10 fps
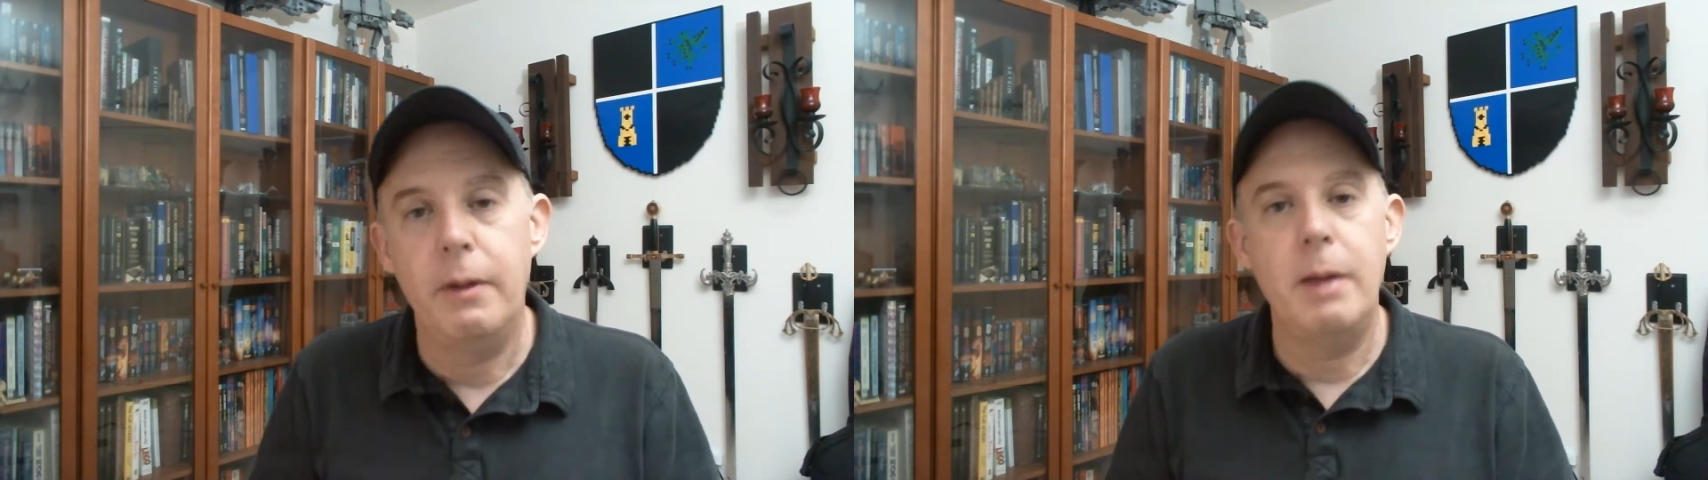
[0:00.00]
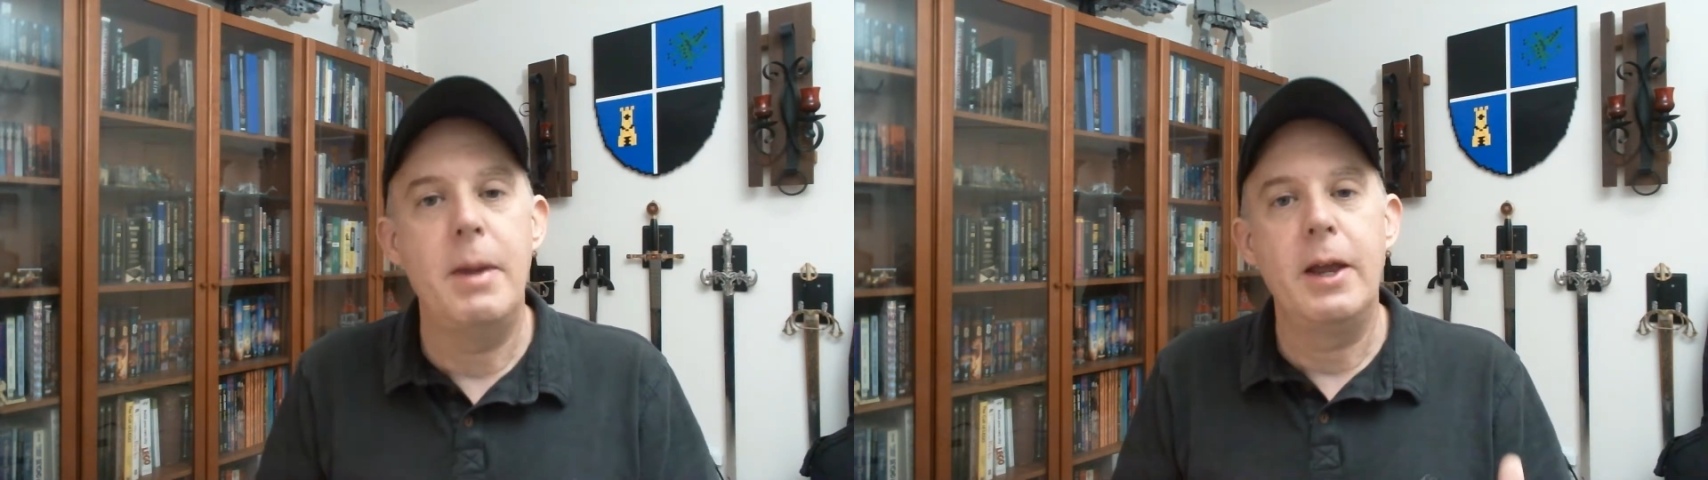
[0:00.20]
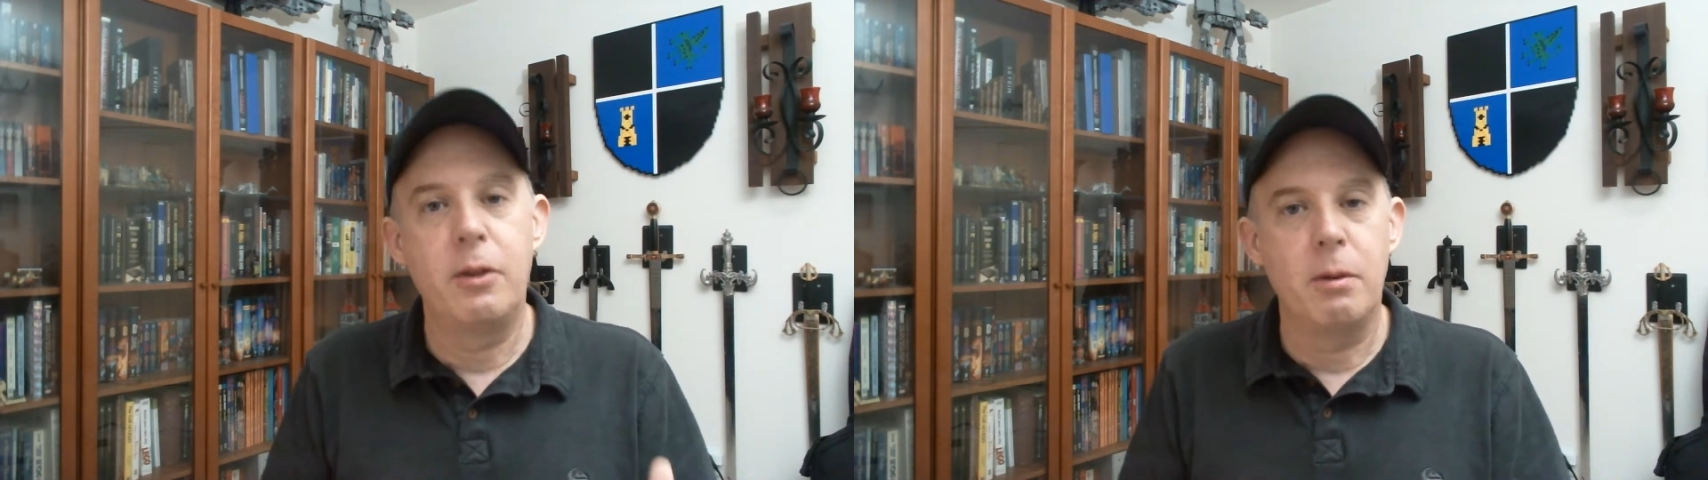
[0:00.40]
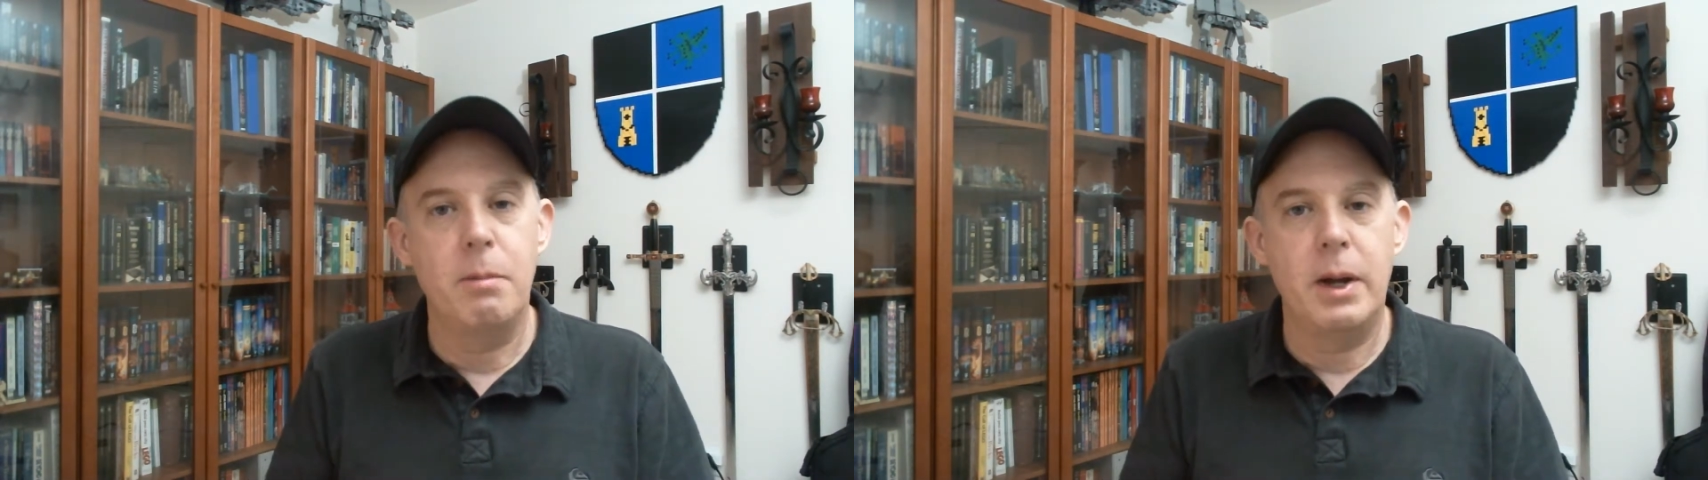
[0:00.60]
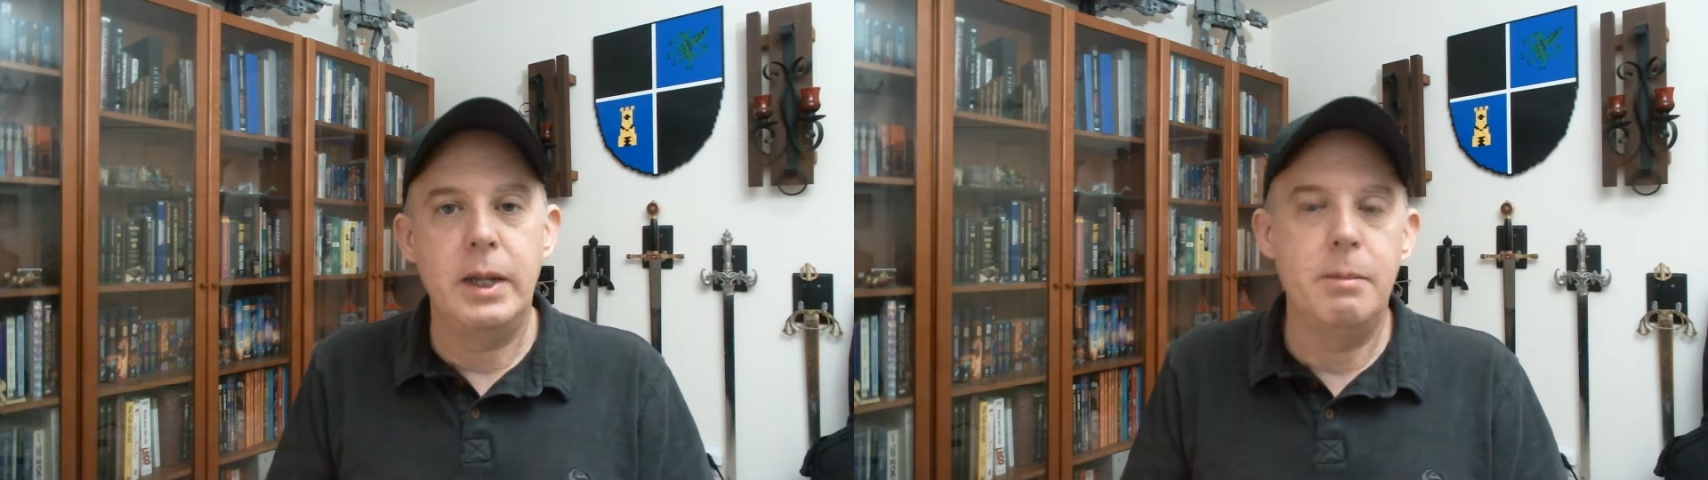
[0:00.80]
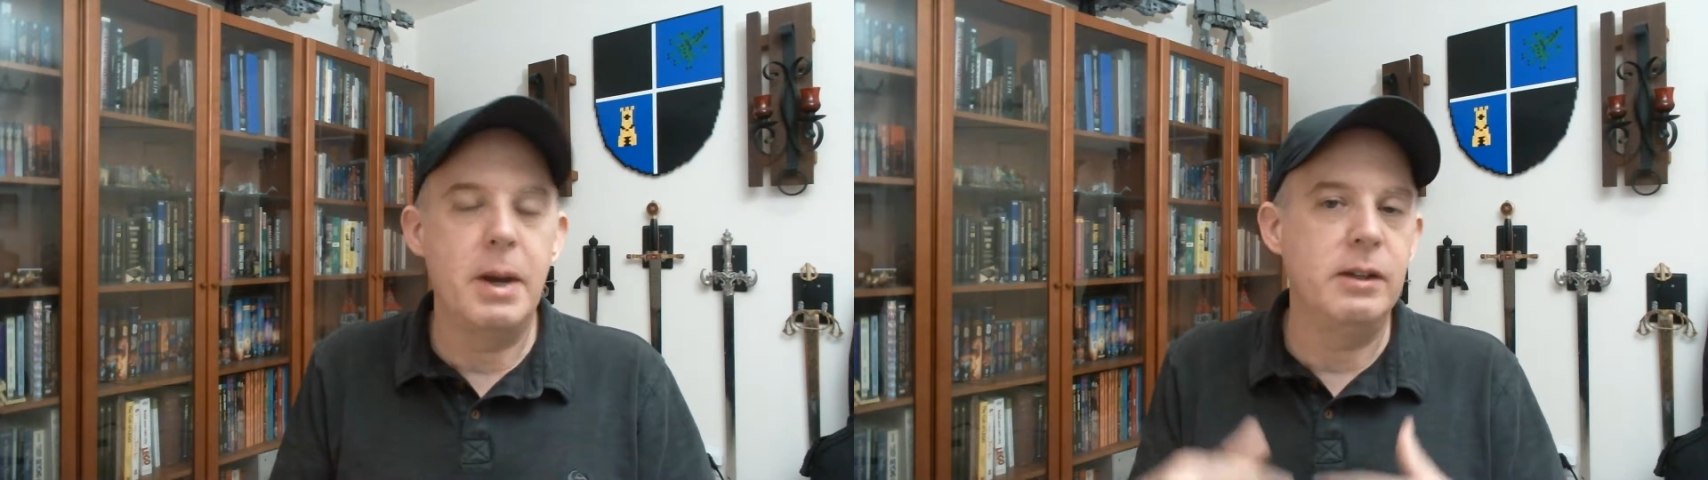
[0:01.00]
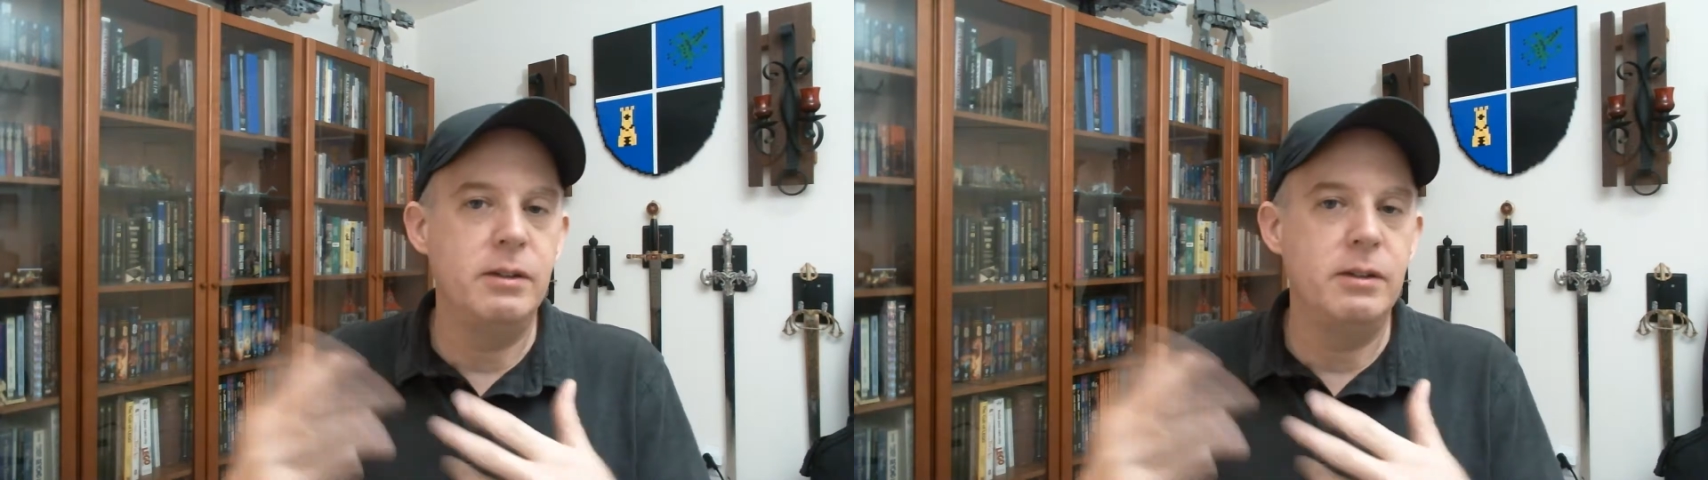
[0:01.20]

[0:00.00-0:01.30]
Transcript: They make their money by